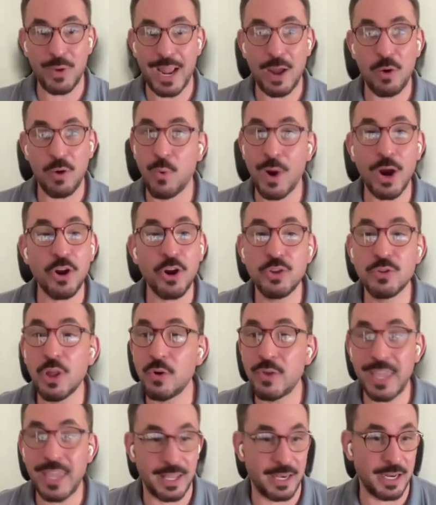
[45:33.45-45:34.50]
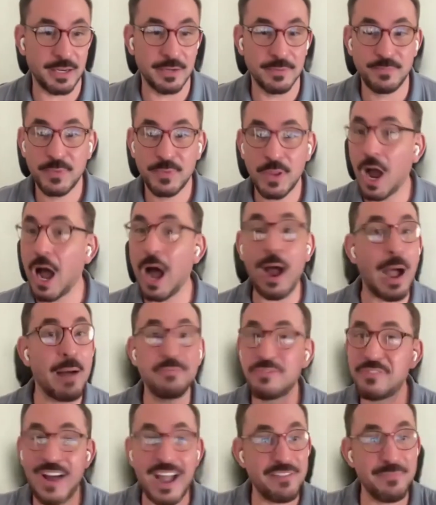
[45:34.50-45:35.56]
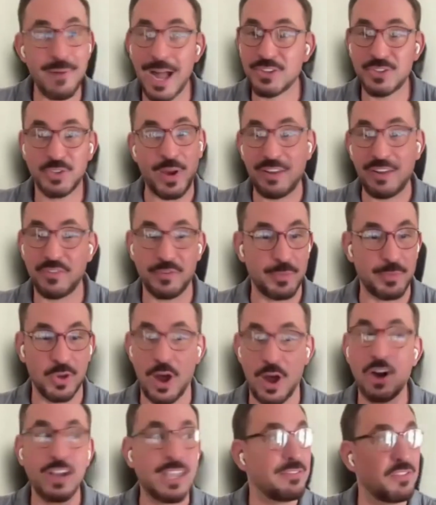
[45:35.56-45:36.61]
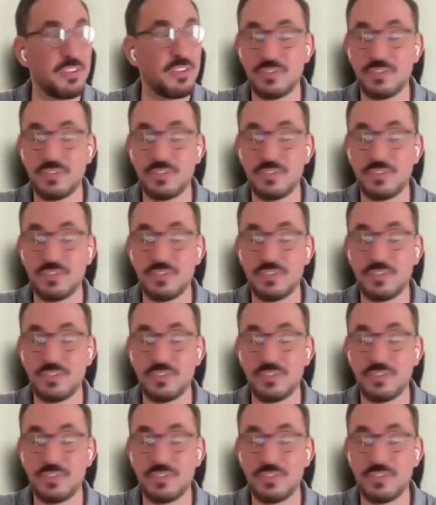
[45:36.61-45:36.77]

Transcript: By the way, where are you located? I'm 5 miles away from you.